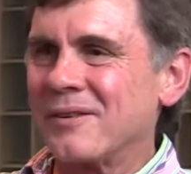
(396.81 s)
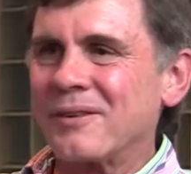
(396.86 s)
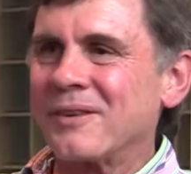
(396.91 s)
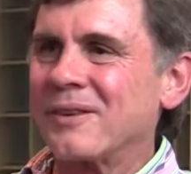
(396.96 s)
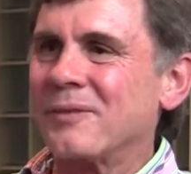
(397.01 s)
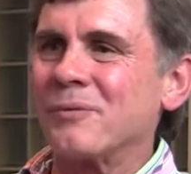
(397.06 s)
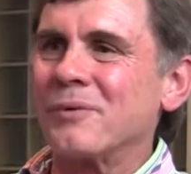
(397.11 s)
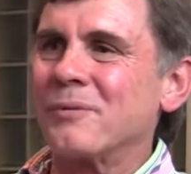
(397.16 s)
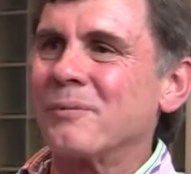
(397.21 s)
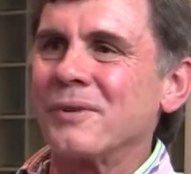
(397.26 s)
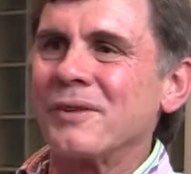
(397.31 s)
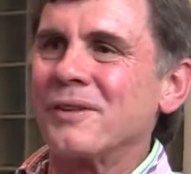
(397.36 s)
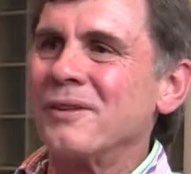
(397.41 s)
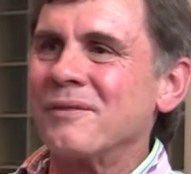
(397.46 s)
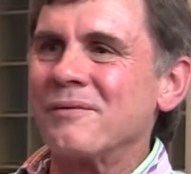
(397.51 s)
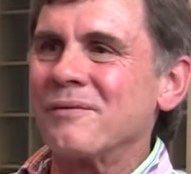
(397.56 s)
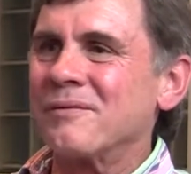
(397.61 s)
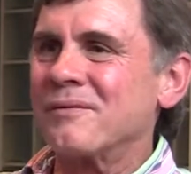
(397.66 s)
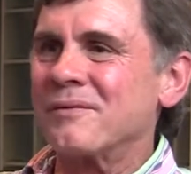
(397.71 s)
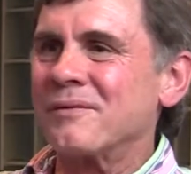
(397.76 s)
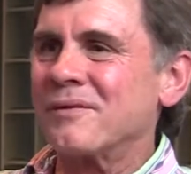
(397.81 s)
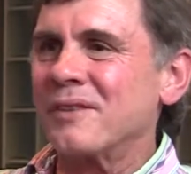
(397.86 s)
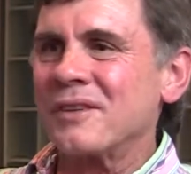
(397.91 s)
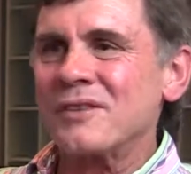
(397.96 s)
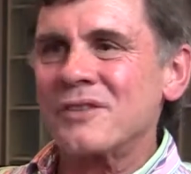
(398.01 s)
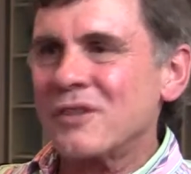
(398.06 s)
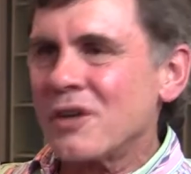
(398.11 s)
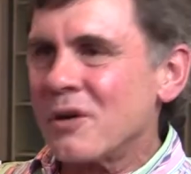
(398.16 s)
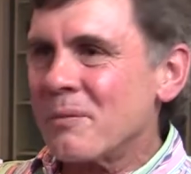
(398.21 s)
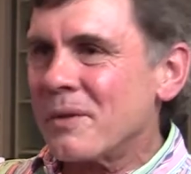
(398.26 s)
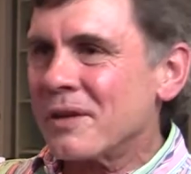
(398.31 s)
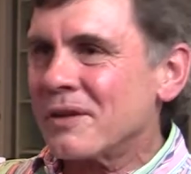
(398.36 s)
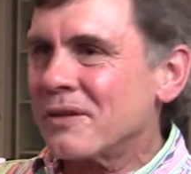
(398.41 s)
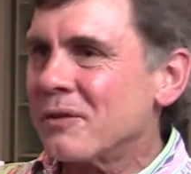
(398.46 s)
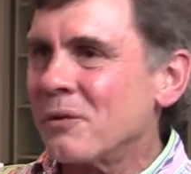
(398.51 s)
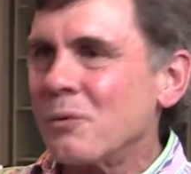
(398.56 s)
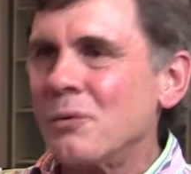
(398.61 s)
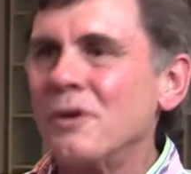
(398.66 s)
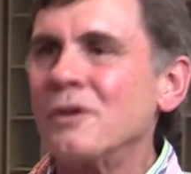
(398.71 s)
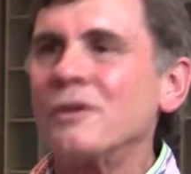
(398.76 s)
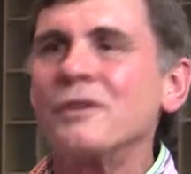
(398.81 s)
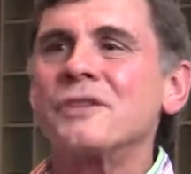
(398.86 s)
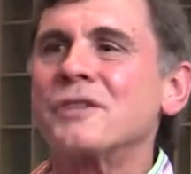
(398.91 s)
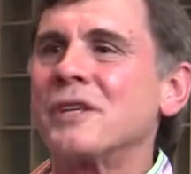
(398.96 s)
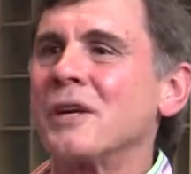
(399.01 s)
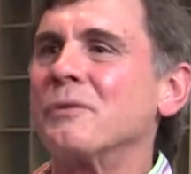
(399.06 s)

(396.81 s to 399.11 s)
it would be, there's so much, the world is